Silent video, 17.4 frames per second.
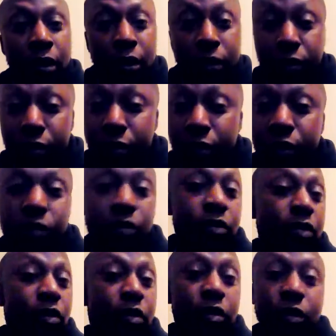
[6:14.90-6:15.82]

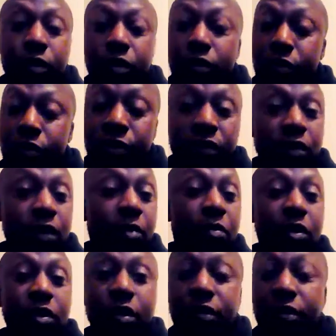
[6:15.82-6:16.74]
all you got to do, just keep
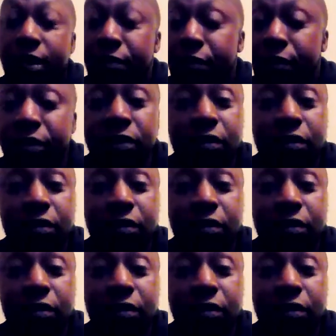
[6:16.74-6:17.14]
doing the same thing.